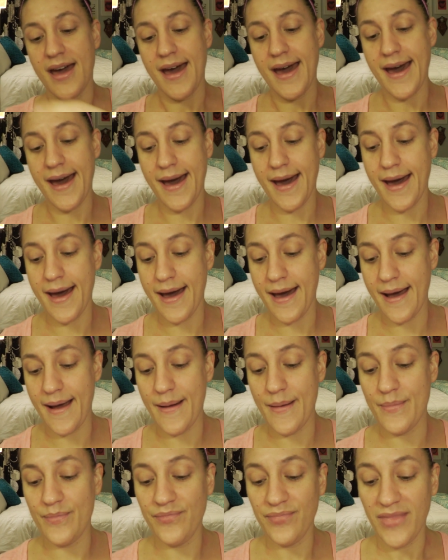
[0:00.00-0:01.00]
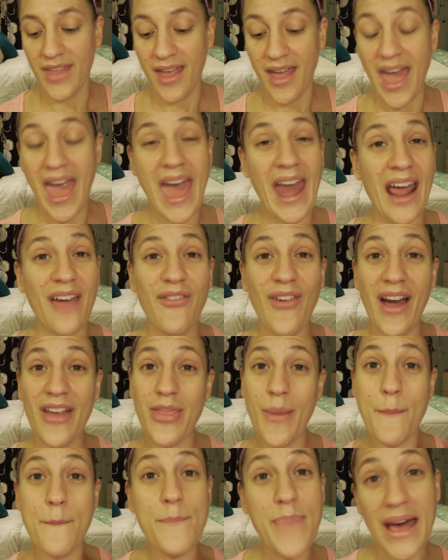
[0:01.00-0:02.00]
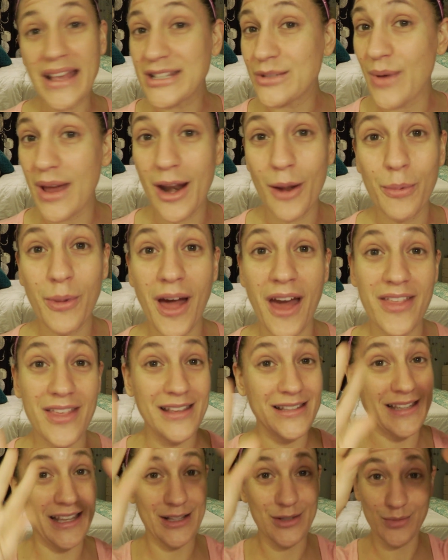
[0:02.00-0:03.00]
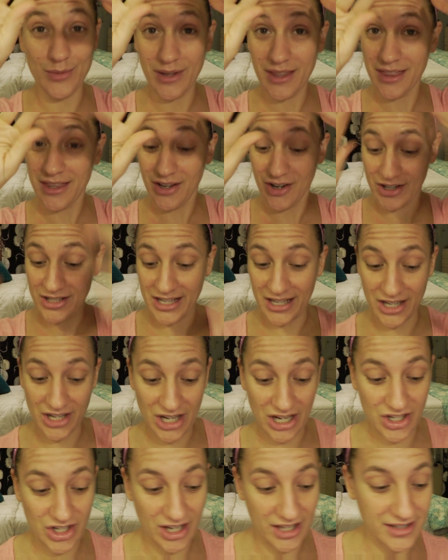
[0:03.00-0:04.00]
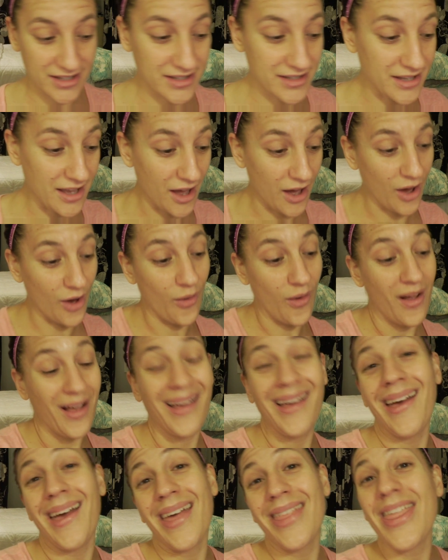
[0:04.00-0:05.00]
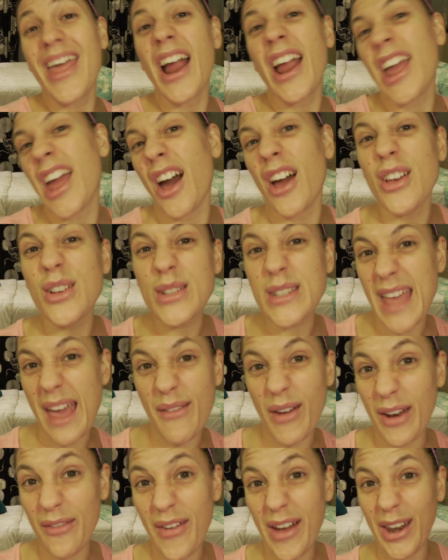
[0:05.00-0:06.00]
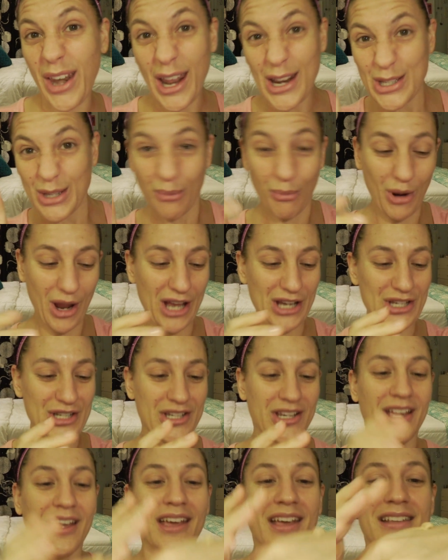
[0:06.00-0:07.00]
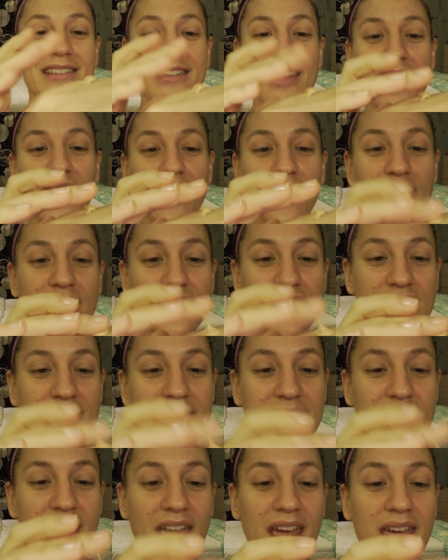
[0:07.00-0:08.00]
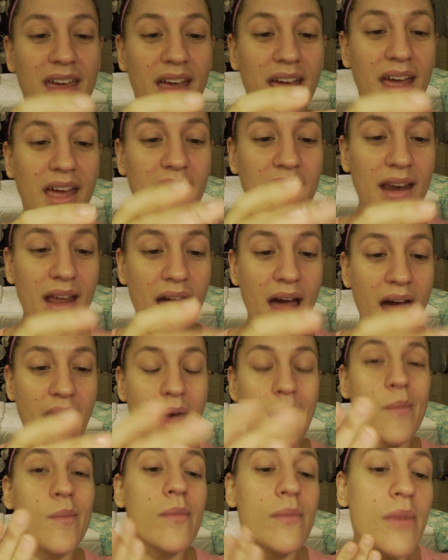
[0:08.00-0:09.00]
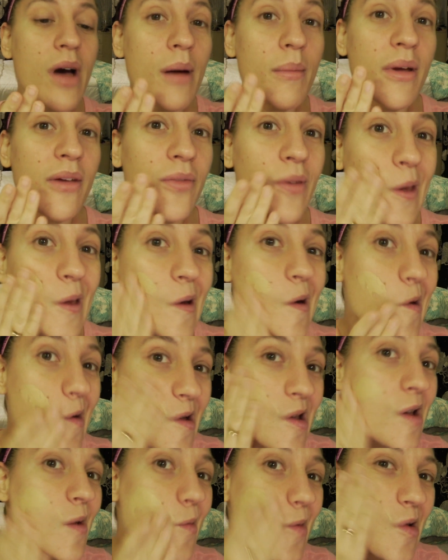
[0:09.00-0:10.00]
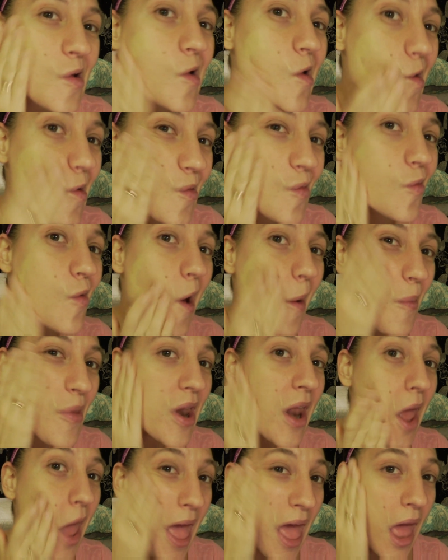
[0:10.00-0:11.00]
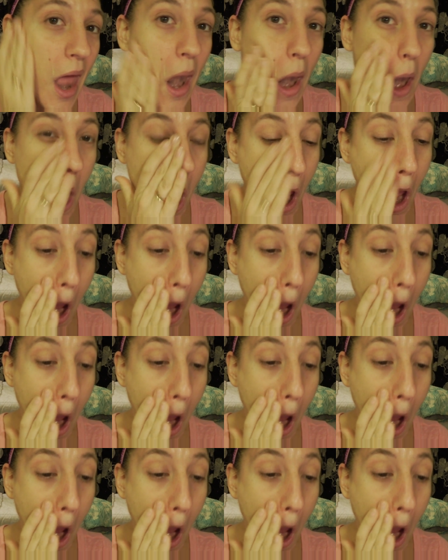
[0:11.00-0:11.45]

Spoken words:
And I find the best way to apply this is with your 10 digits. So there you go, you save on a foundation brush. So you just take it on my finger, and I'm just gonna rub it in.